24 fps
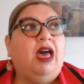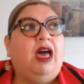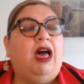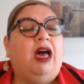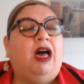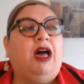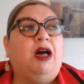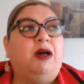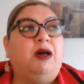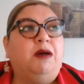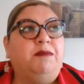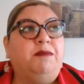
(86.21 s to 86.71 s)

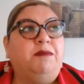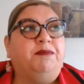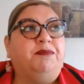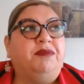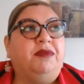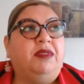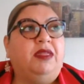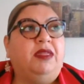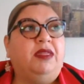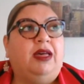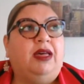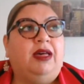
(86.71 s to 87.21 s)

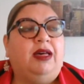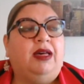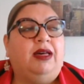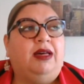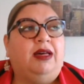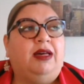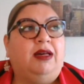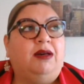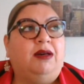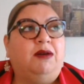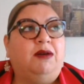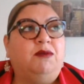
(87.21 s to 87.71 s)

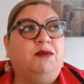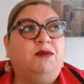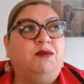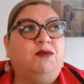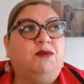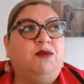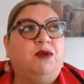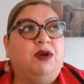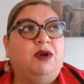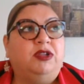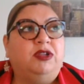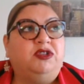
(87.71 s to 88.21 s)

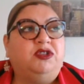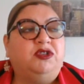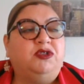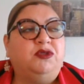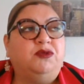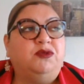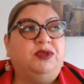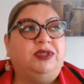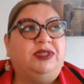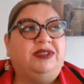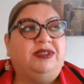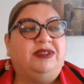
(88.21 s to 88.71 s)
what you
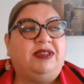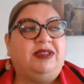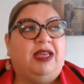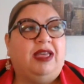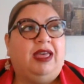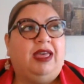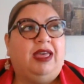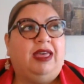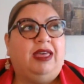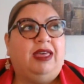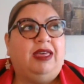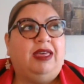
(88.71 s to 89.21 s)
would
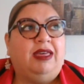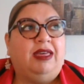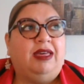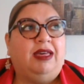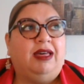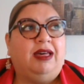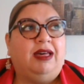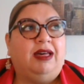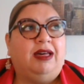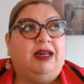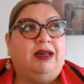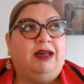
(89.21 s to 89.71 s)
say
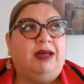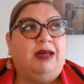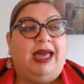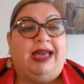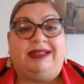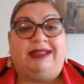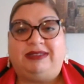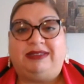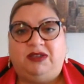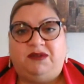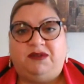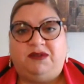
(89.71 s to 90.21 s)

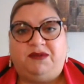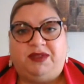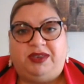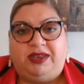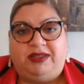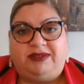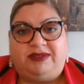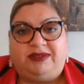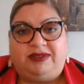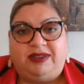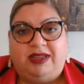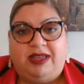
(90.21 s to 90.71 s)

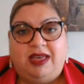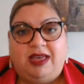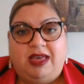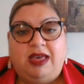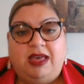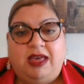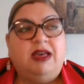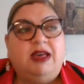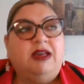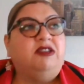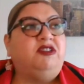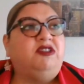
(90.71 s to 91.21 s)
activities,
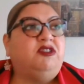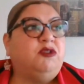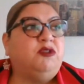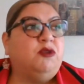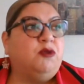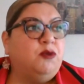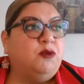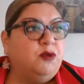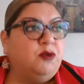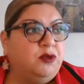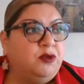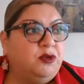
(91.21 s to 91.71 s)

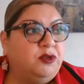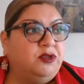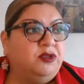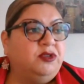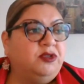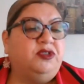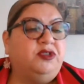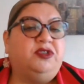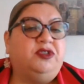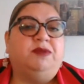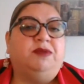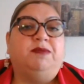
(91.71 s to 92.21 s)
schools,
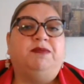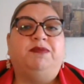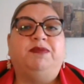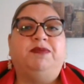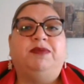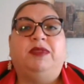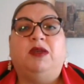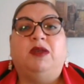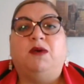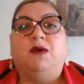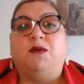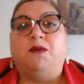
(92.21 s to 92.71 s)

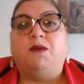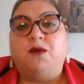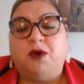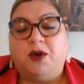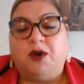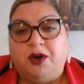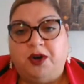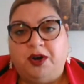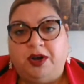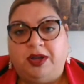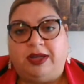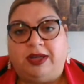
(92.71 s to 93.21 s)

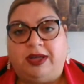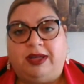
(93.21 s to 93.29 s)
work,